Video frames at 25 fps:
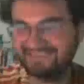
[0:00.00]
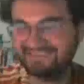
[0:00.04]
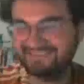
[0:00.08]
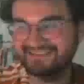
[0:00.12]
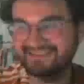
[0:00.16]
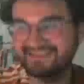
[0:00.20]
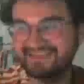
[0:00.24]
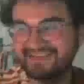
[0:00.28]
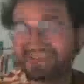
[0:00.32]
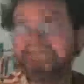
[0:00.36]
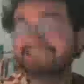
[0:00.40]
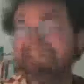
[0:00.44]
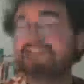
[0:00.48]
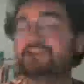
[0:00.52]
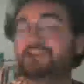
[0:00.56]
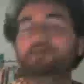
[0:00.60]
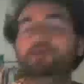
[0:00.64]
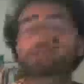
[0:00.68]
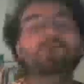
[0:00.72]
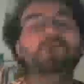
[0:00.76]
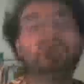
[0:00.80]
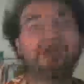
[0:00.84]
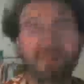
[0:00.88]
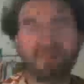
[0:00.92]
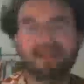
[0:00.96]
an
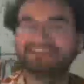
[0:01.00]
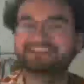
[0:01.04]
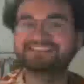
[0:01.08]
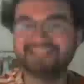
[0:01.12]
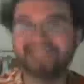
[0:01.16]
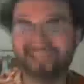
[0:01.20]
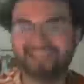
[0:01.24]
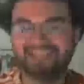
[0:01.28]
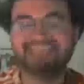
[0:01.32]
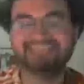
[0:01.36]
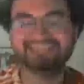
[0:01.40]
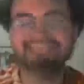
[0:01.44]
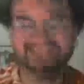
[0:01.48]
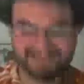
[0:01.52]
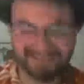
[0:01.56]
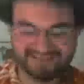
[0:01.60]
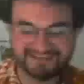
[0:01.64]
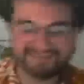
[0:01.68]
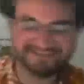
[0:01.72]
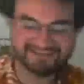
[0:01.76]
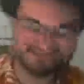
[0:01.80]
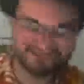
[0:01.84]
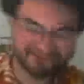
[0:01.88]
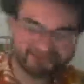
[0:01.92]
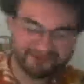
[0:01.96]
acquired taste. It is an
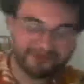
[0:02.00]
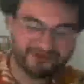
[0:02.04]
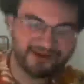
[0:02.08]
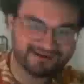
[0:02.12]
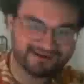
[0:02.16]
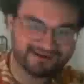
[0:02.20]
acquired